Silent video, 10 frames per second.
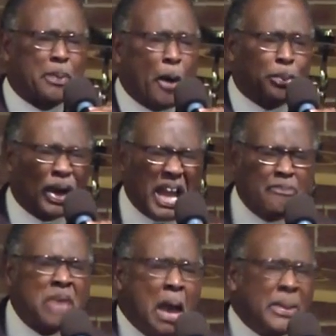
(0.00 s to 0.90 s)
keep on
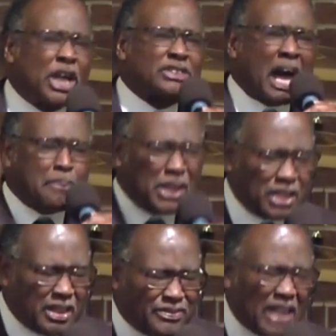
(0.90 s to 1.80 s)
praying because I
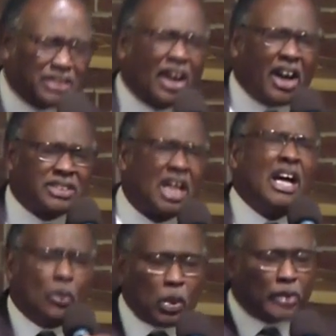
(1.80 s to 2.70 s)
believe that God
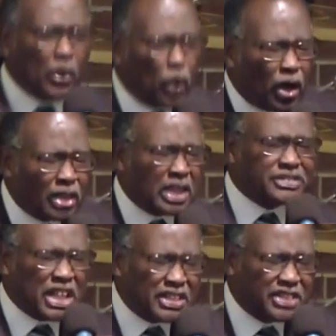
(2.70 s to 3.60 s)
will reward the
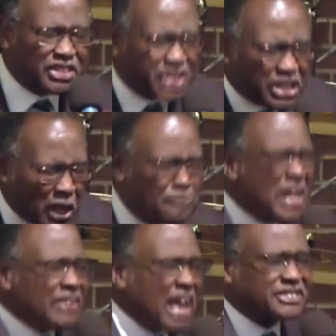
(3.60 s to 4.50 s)
diligent seeker.
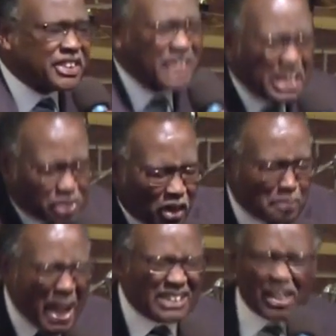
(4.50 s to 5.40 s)
That's the nature of my